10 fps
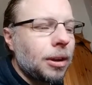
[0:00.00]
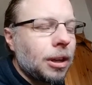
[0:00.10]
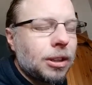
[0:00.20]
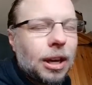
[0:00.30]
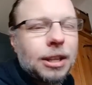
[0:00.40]

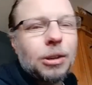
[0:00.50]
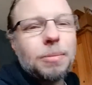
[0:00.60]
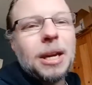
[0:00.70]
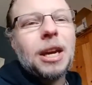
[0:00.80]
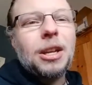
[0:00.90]
So as he was
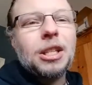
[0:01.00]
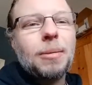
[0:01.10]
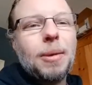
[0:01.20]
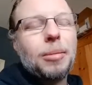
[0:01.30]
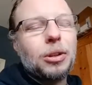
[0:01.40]
making this
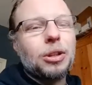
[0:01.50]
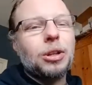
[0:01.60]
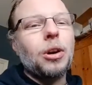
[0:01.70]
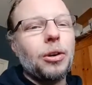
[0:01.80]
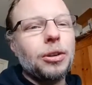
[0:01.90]
commitment to
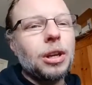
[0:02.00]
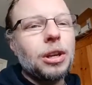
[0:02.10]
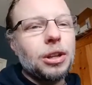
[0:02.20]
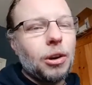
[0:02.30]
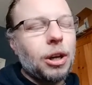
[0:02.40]
God,
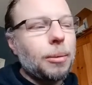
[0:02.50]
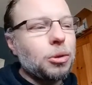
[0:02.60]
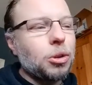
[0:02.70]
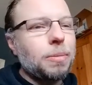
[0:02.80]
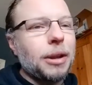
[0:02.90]
going up
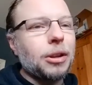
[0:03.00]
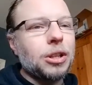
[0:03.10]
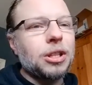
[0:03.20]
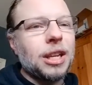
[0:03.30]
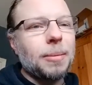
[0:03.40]
towards Bethel to
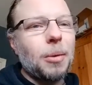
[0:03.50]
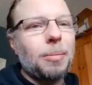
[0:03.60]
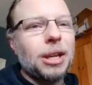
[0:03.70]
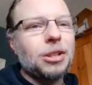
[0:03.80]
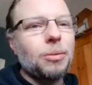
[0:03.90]
set up a
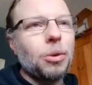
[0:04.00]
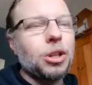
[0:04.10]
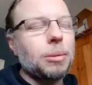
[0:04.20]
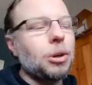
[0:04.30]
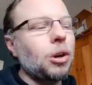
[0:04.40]
place of
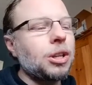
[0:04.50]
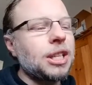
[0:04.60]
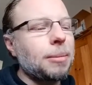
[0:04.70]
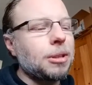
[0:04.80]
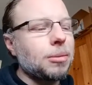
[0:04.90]
worship, God has
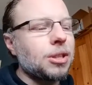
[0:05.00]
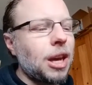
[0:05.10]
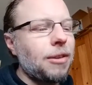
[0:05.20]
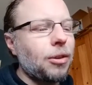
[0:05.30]
kept him safe.